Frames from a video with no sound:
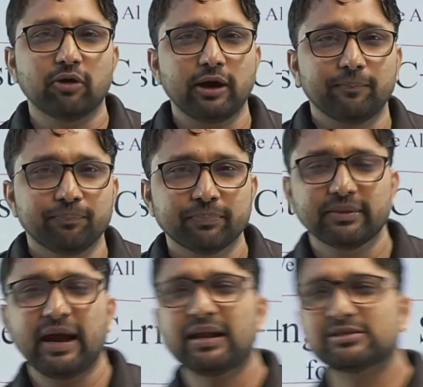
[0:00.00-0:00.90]
Okay,
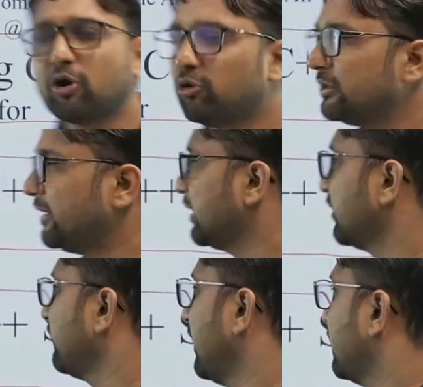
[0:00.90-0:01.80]
that is the only thing
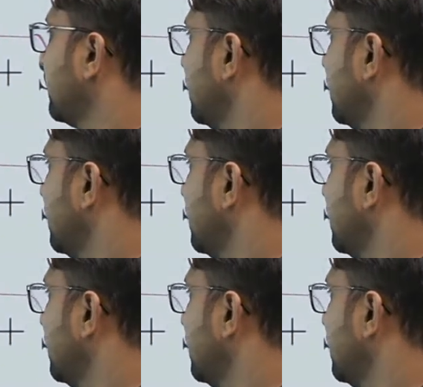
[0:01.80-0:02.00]
required